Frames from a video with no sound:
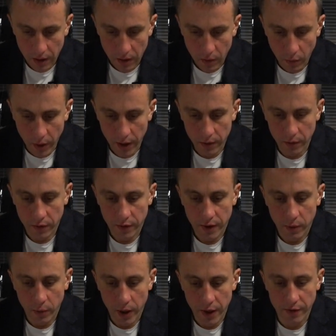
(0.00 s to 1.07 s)
Where do you see
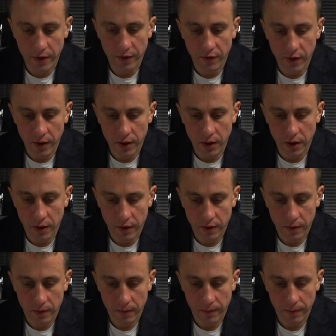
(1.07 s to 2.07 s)
Waves in 10 years?